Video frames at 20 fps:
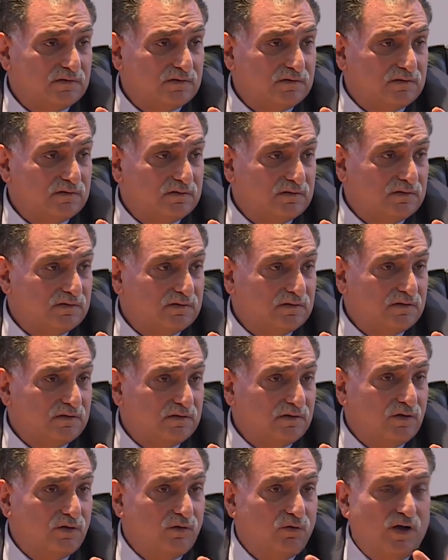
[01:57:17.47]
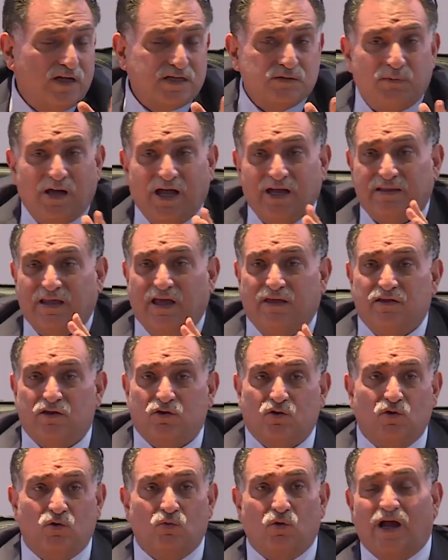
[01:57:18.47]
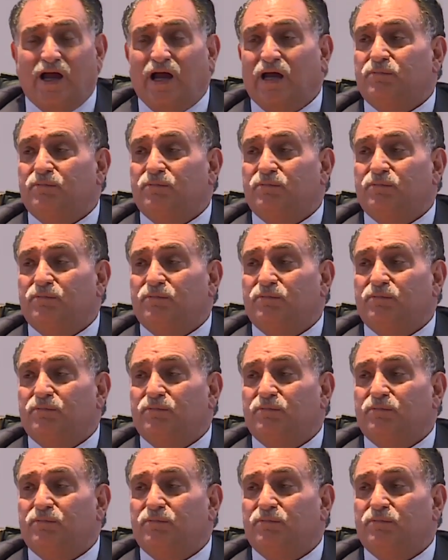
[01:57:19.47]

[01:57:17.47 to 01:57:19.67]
entities separate from each other.